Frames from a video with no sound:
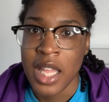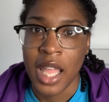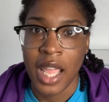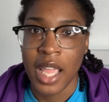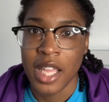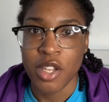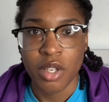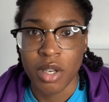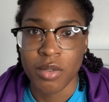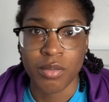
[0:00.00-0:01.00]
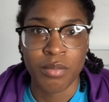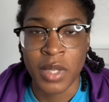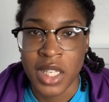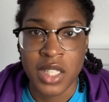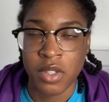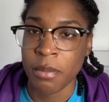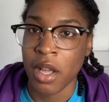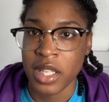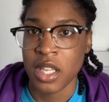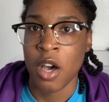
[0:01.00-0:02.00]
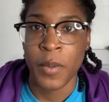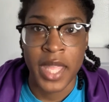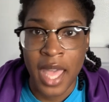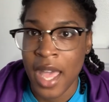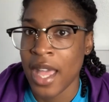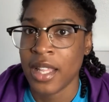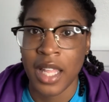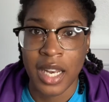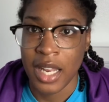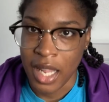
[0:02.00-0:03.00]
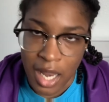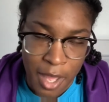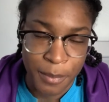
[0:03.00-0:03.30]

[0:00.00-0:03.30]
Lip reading: And, you know, because football is all we got, la, la, la, la.